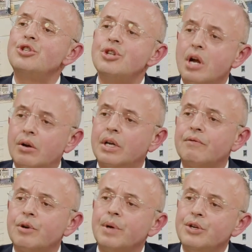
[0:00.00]
sharing
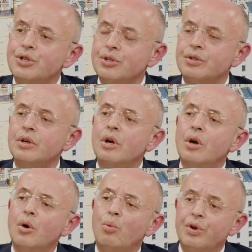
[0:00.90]
information
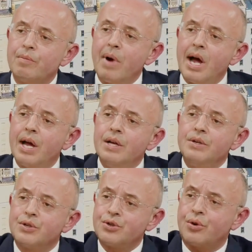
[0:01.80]
with
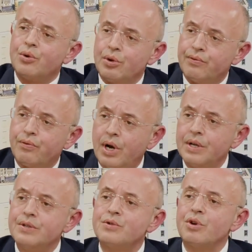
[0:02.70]
my circle of
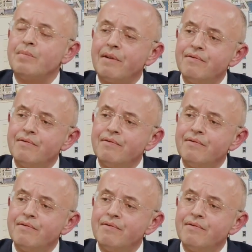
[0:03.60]
friends, with my